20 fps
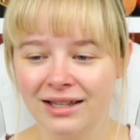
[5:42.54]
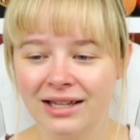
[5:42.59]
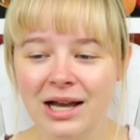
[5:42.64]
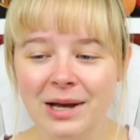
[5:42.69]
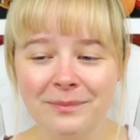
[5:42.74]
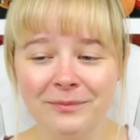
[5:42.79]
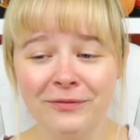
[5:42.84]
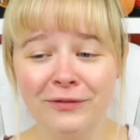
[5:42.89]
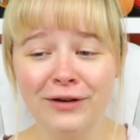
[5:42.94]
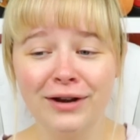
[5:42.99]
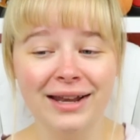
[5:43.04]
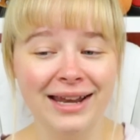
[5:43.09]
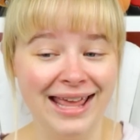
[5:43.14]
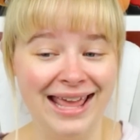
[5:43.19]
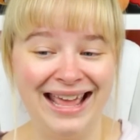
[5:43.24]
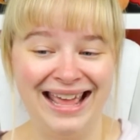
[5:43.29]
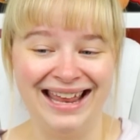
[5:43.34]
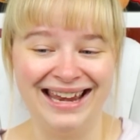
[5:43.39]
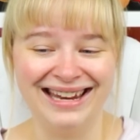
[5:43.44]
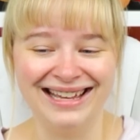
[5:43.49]
Comfort
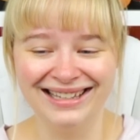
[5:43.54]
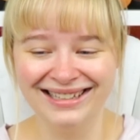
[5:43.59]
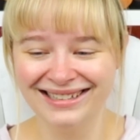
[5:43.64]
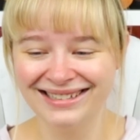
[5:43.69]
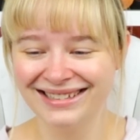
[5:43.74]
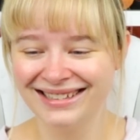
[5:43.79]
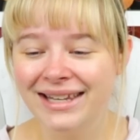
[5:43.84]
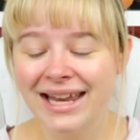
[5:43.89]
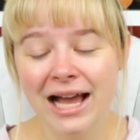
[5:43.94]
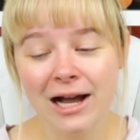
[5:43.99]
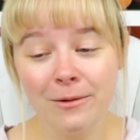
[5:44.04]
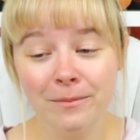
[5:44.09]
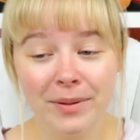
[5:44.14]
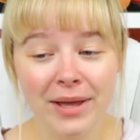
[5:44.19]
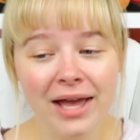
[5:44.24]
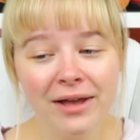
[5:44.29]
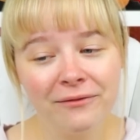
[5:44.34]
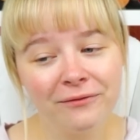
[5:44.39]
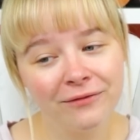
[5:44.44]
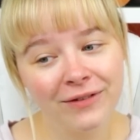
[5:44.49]
Inn. Now
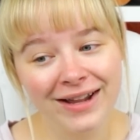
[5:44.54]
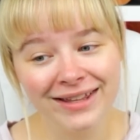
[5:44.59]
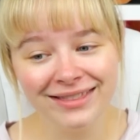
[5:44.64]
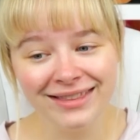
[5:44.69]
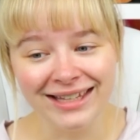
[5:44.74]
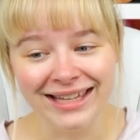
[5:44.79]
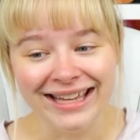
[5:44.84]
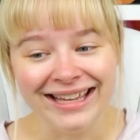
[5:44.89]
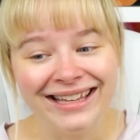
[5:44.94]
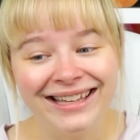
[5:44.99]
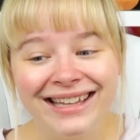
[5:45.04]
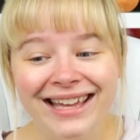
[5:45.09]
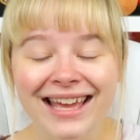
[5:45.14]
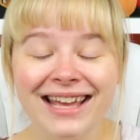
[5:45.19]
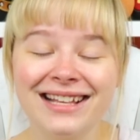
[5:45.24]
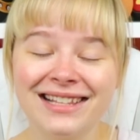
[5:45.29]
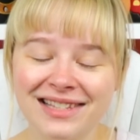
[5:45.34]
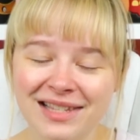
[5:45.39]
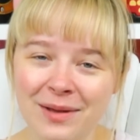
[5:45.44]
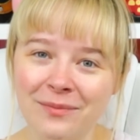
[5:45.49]
pet friendly,
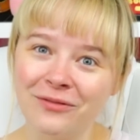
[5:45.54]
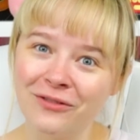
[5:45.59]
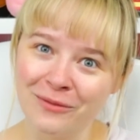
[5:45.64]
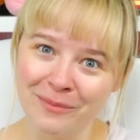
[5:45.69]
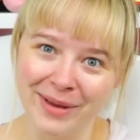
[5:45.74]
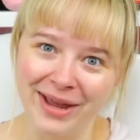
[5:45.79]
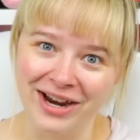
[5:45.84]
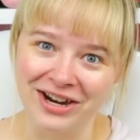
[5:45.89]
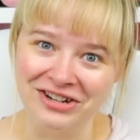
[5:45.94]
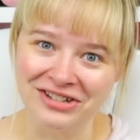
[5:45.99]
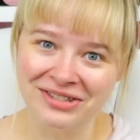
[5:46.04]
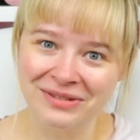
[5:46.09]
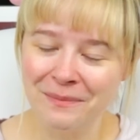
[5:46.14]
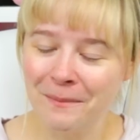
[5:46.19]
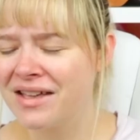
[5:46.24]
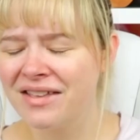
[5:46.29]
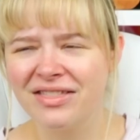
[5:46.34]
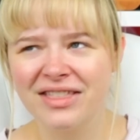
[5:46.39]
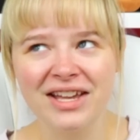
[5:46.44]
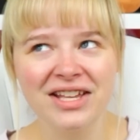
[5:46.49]
except for bears.
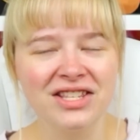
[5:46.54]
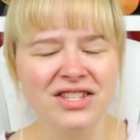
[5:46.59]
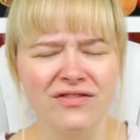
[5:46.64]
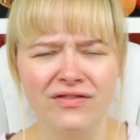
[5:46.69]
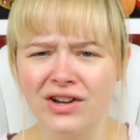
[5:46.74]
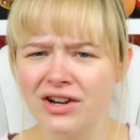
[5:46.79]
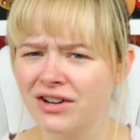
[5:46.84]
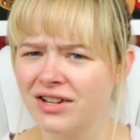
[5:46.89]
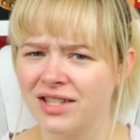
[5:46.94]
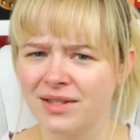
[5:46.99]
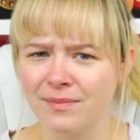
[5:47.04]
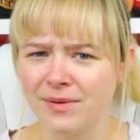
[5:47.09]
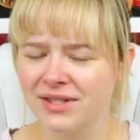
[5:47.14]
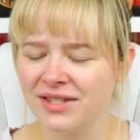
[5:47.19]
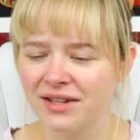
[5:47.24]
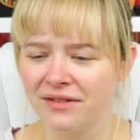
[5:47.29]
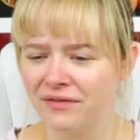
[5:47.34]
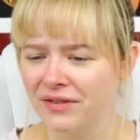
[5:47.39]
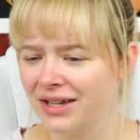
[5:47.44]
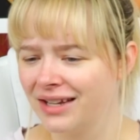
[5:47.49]
That is very
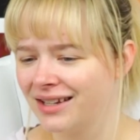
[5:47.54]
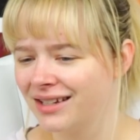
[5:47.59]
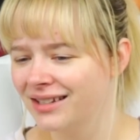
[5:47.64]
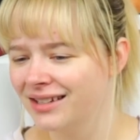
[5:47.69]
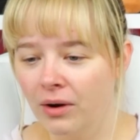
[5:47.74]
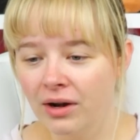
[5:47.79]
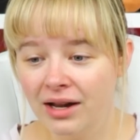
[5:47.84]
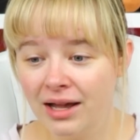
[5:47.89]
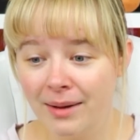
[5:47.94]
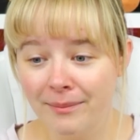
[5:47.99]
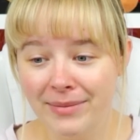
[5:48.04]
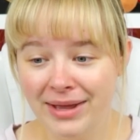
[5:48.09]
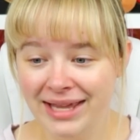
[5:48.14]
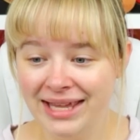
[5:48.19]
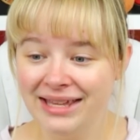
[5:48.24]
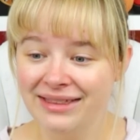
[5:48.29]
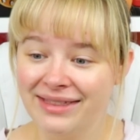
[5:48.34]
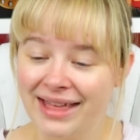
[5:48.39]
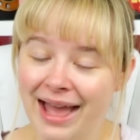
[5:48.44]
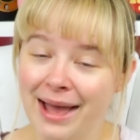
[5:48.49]
specific. We're not
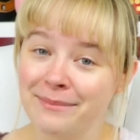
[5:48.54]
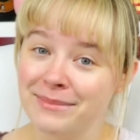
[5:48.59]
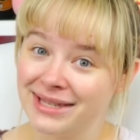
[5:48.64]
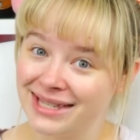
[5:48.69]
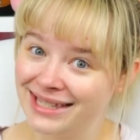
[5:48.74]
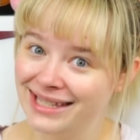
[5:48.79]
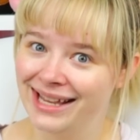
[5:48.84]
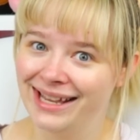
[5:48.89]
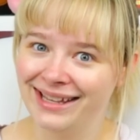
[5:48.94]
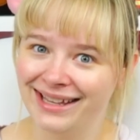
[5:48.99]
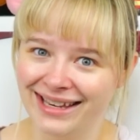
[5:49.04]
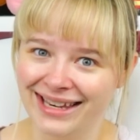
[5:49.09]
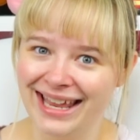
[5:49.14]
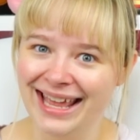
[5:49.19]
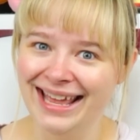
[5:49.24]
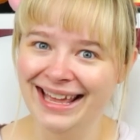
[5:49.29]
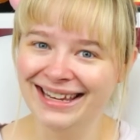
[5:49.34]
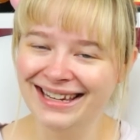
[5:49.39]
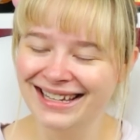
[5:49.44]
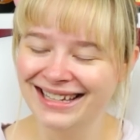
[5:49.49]
making that mistake
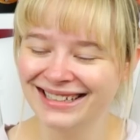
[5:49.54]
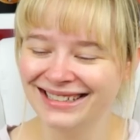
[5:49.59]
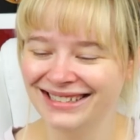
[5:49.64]
again.